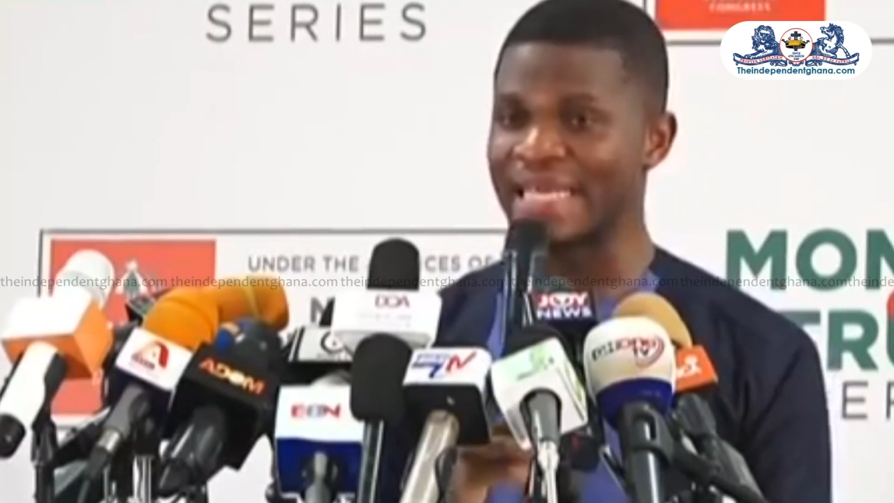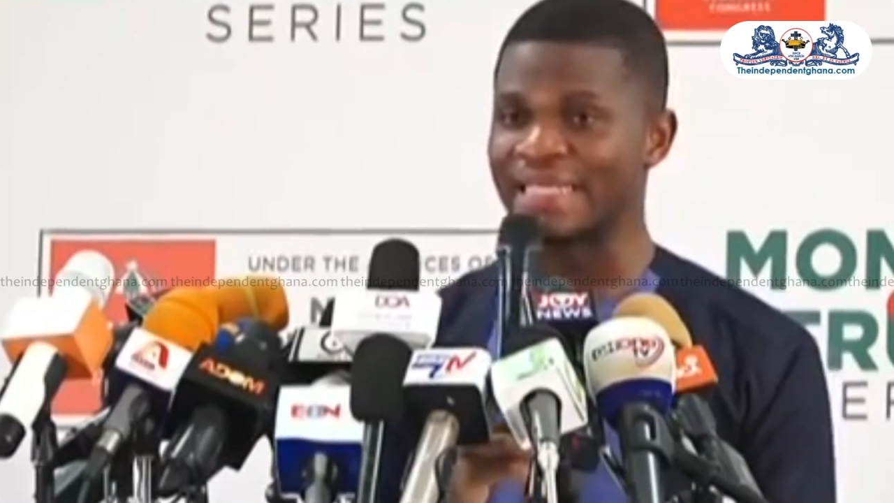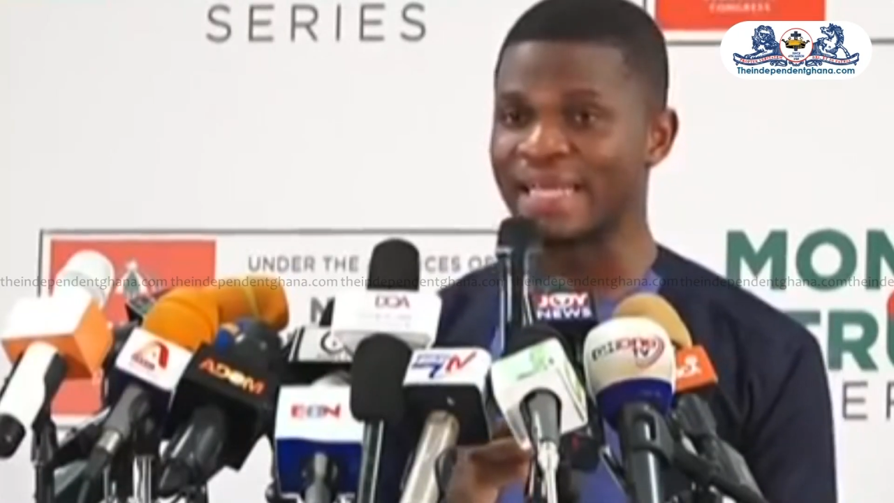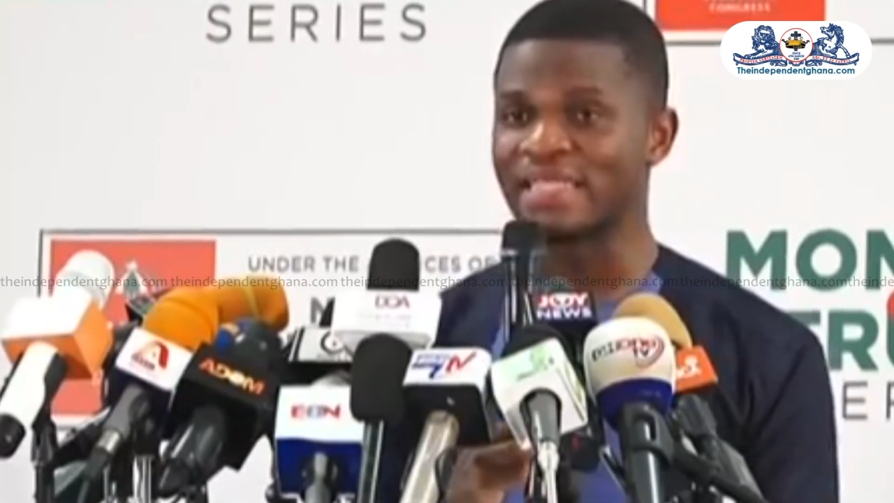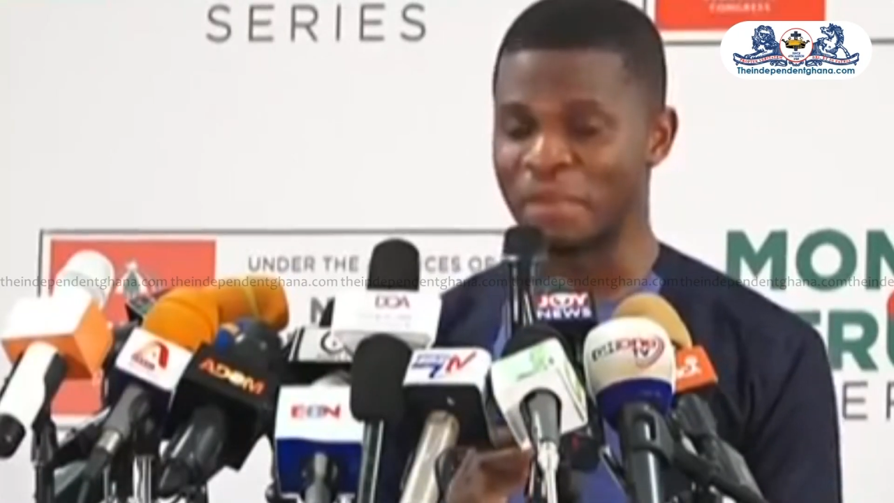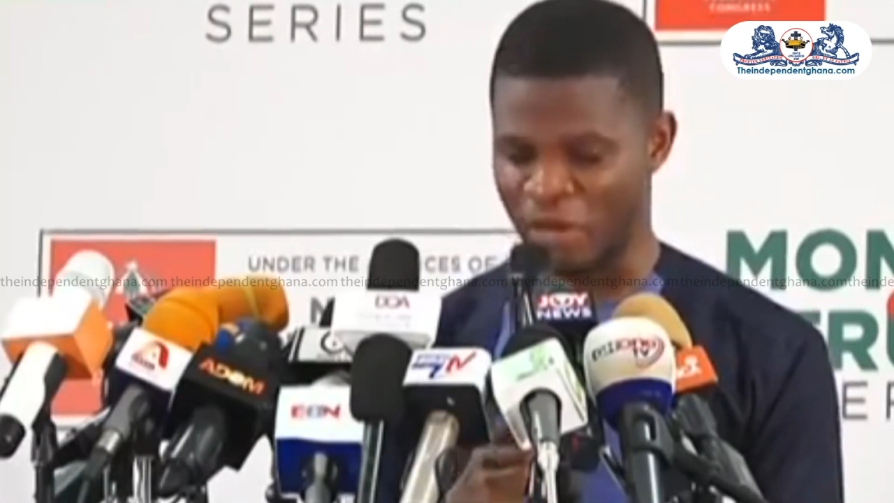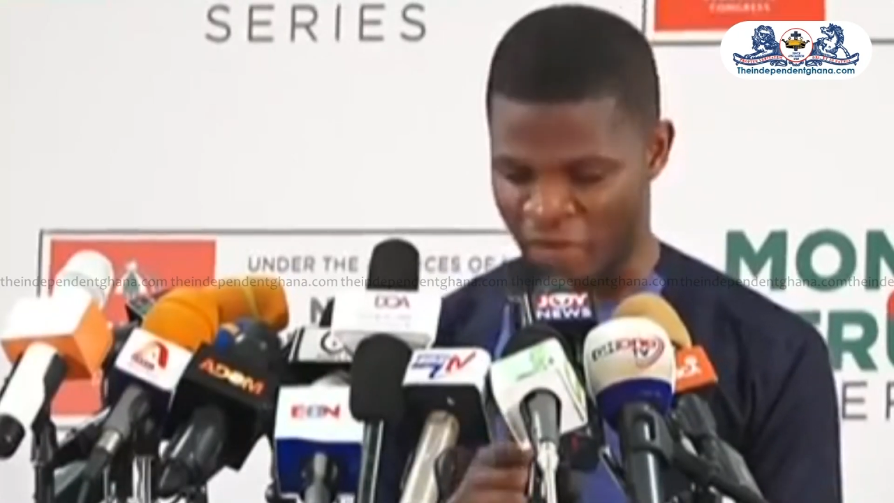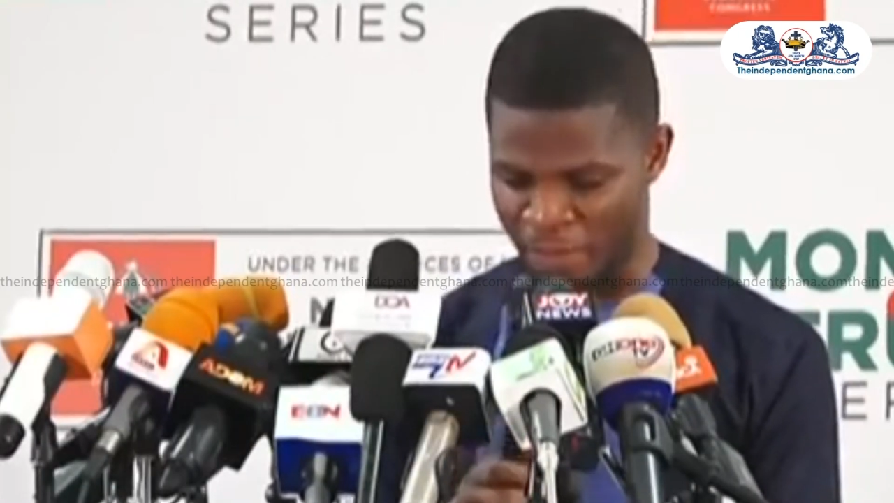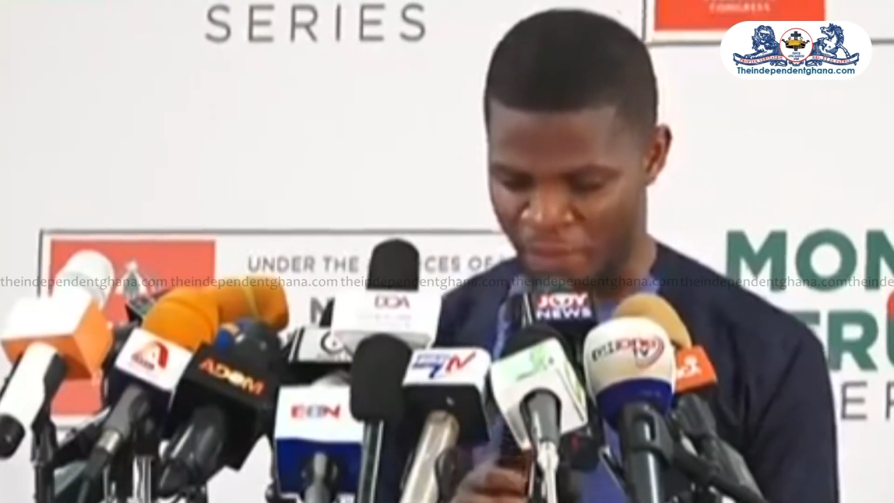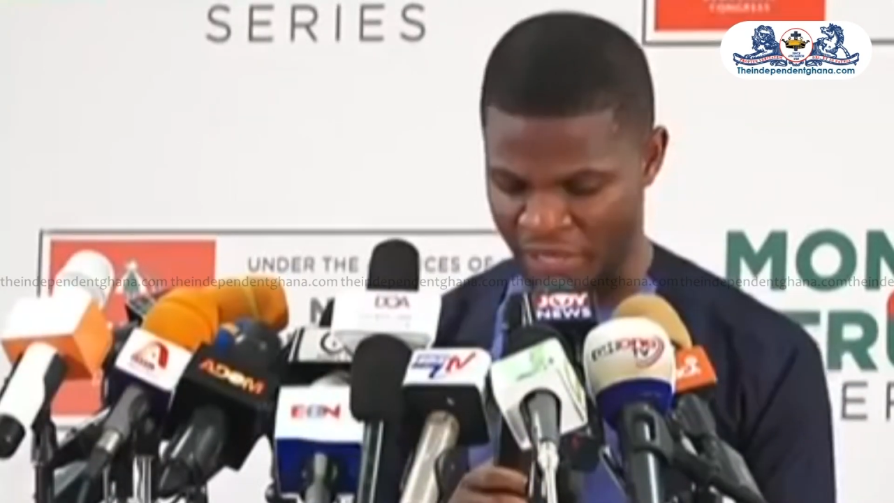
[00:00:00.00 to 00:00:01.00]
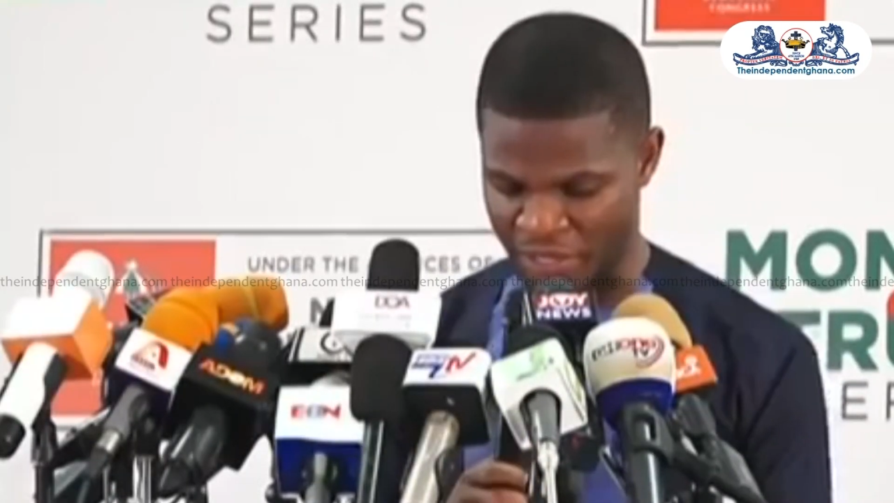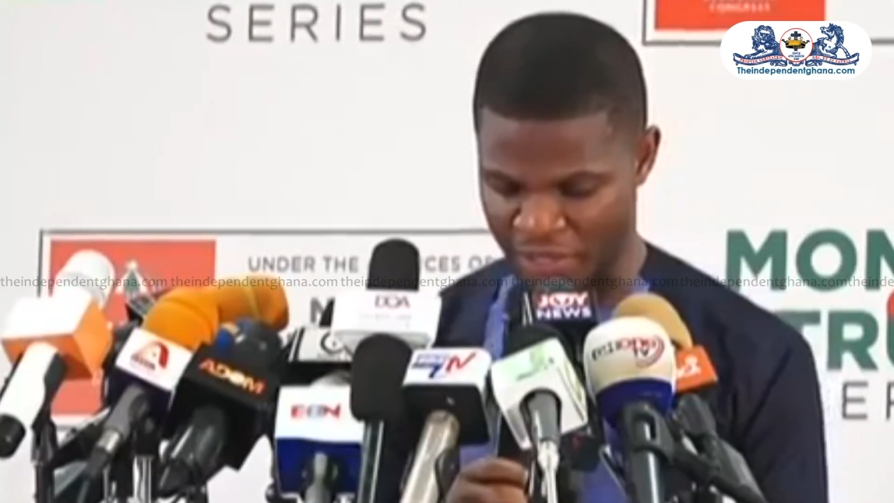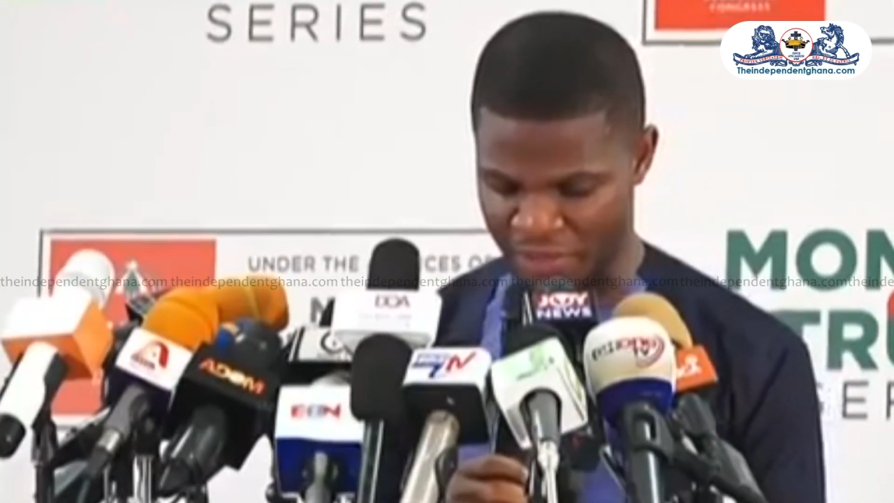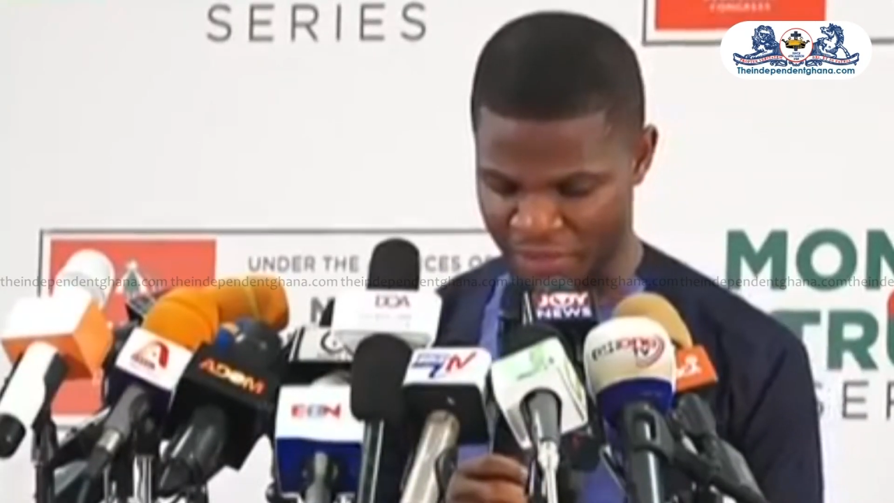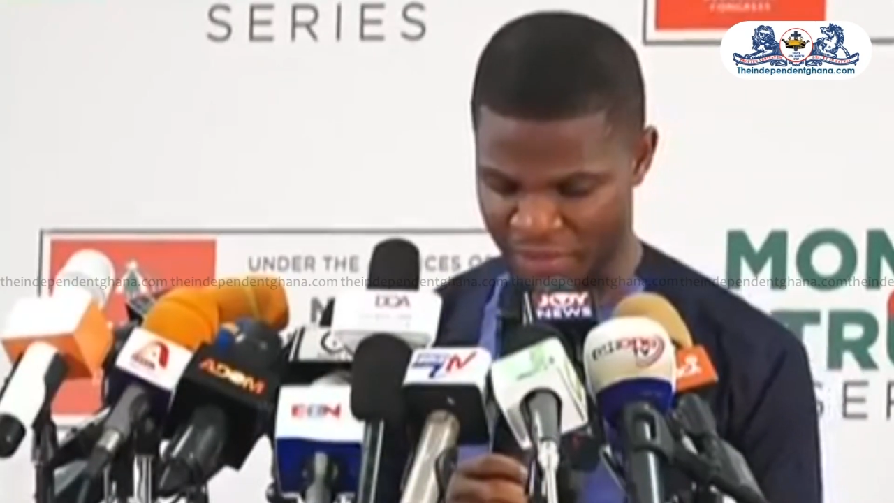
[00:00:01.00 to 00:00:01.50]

and gentlemen of the press,